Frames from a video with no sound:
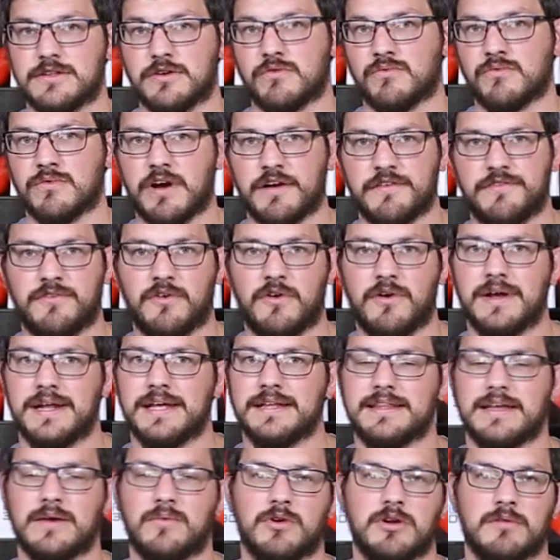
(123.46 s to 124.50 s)
they're rough on
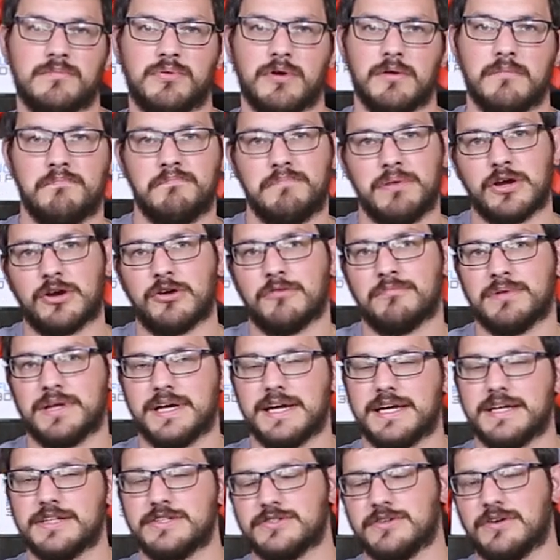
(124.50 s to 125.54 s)
it, they wanna put bigger
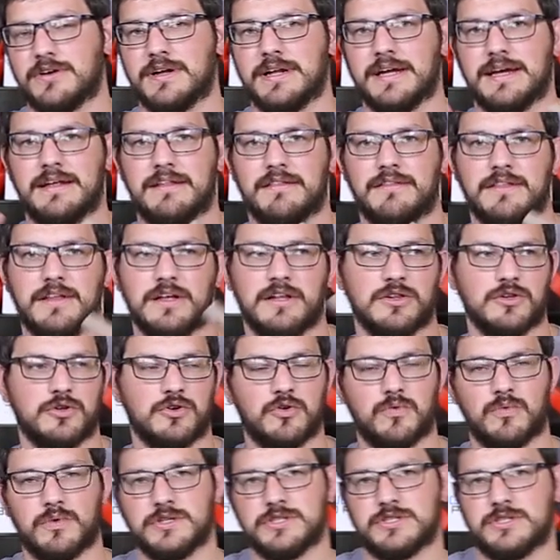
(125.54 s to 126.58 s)
blankets on it, the
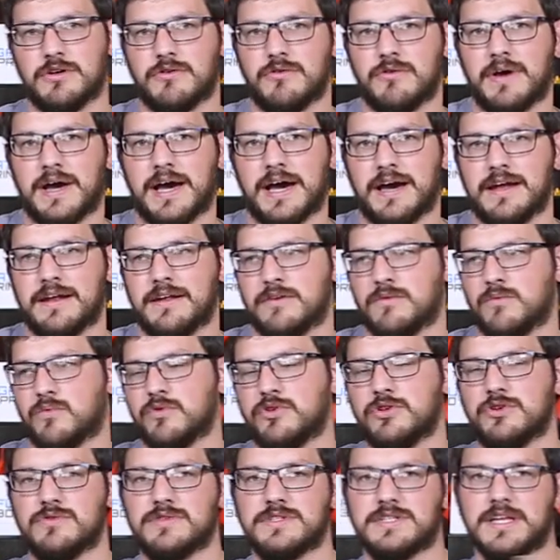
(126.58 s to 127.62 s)
little ones don't know how to
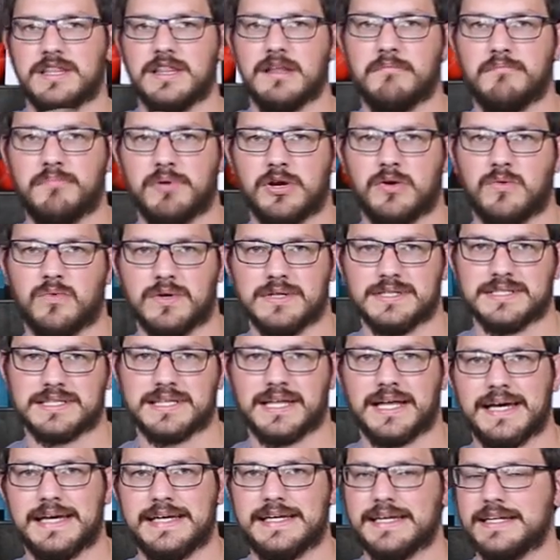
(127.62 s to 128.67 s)
use it, and the big ones
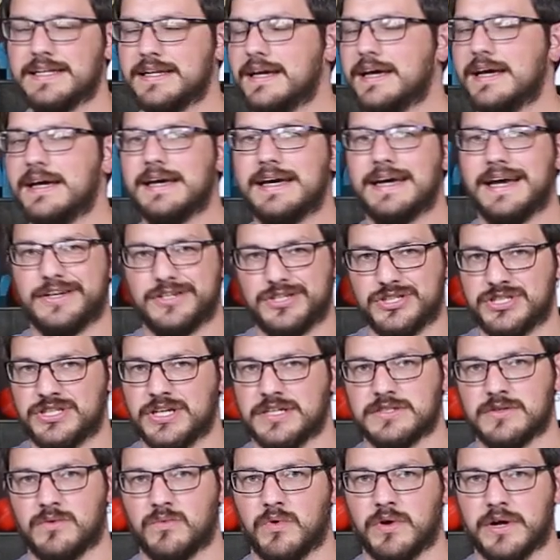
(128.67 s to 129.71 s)
like it, it just
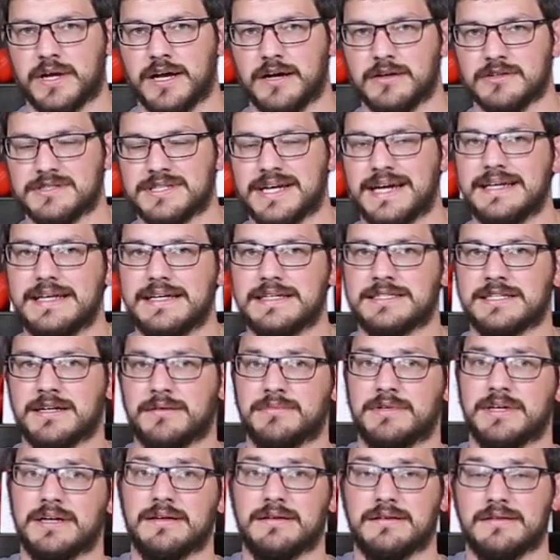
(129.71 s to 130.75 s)
doesn't work out. So I need
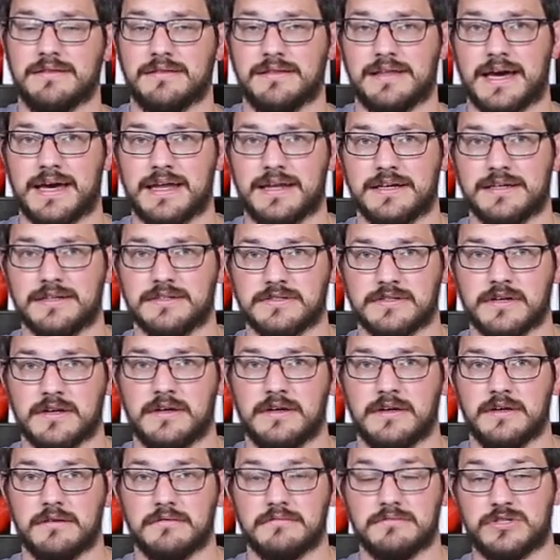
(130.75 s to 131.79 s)
something that is
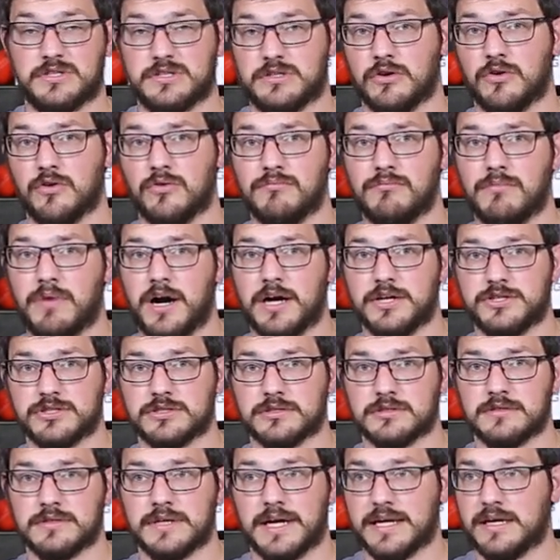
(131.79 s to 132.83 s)
still
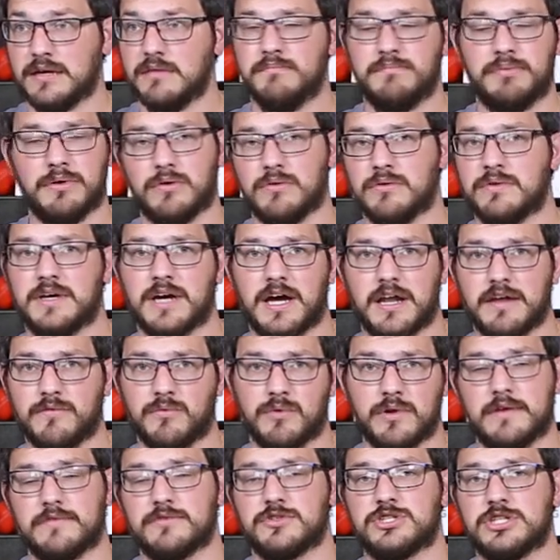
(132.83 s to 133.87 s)
modular, I can build kind of
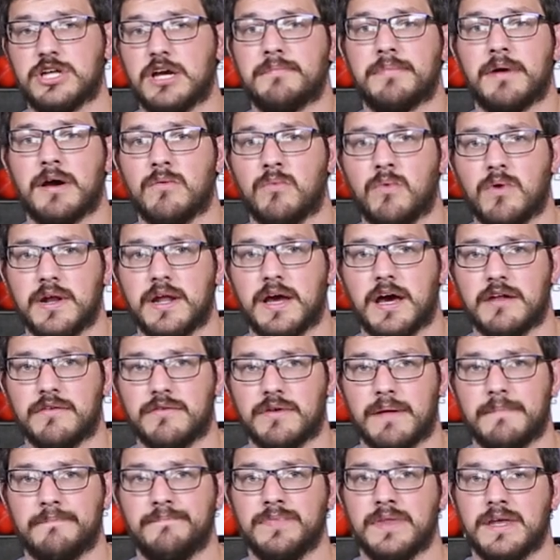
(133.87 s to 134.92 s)
whatever shape I want out of
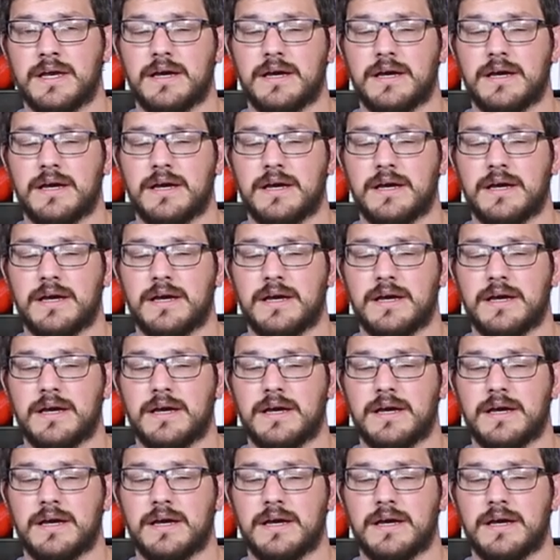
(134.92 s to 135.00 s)
it,